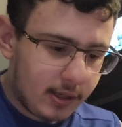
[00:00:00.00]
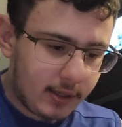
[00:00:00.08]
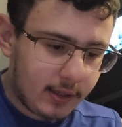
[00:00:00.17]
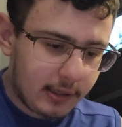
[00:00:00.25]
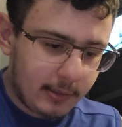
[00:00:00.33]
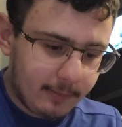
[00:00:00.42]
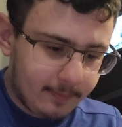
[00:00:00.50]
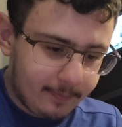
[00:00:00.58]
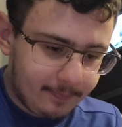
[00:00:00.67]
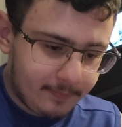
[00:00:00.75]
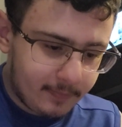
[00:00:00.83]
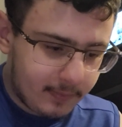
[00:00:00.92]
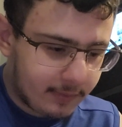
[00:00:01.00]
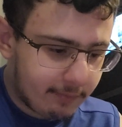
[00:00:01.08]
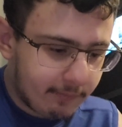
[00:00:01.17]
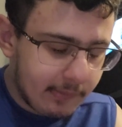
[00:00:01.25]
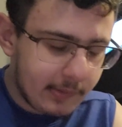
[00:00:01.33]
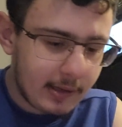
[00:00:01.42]
I'm
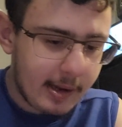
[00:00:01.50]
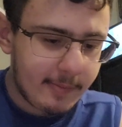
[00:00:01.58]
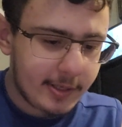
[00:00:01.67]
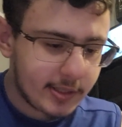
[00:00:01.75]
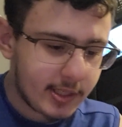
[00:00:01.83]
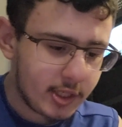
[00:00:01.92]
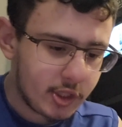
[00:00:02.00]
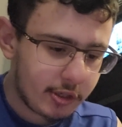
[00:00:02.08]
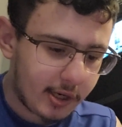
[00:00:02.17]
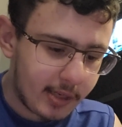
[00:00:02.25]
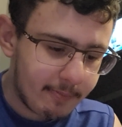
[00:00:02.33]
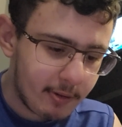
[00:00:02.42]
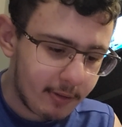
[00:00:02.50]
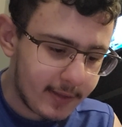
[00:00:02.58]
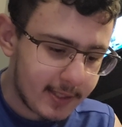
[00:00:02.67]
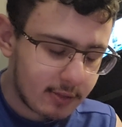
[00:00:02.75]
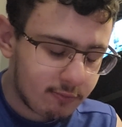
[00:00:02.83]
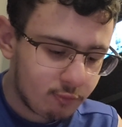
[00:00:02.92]
gonna teach you how to build
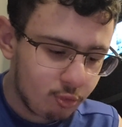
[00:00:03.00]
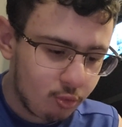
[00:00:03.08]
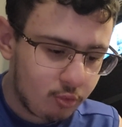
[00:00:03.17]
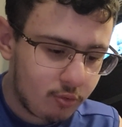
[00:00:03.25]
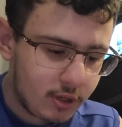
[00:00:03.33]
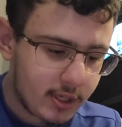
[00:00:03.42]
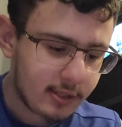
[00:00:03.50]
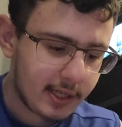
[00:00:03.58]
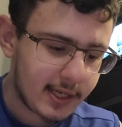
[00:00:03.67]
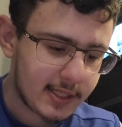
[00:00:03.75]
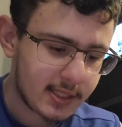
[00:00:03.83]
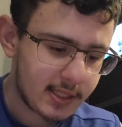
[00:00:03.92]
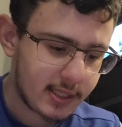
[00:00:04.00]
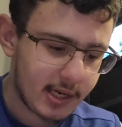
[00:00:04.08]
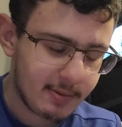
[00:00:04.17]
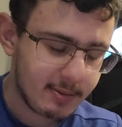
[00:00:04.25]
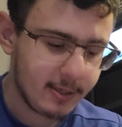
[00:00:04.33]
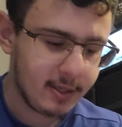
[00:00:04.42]
this one last
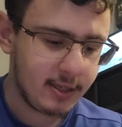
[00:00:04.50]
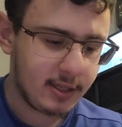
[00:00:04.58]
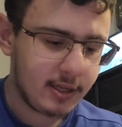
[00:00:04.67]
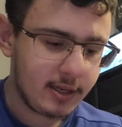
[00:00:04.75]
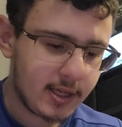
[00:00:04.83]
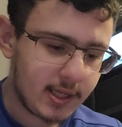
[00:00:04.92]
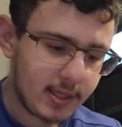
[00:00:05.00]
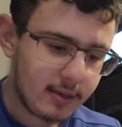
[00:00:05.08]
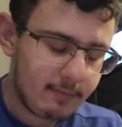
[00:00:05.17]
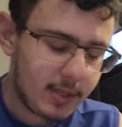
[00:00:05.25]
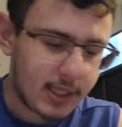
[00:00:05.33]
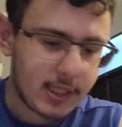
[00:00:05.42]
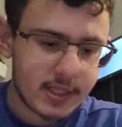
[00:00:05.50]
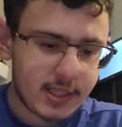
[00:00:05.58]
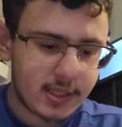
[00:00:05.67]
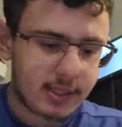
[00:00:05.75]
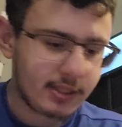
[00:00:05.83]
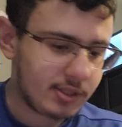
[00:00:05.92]
time, because I
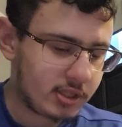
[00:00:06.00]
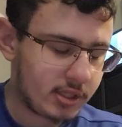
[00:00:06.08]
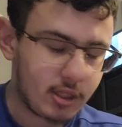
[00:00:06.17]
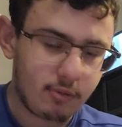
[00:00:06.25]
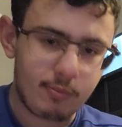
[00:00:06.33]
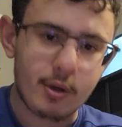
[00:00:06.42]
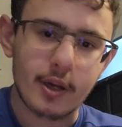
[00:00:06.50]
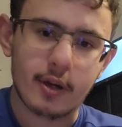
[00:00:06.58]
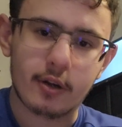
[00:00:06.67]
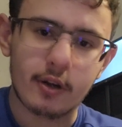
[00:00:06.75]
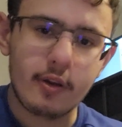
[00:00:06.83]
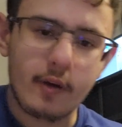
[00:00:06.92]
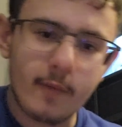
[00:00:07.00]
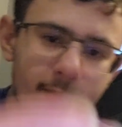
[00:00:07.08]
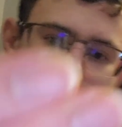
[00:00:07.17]
think it's still pretty hard.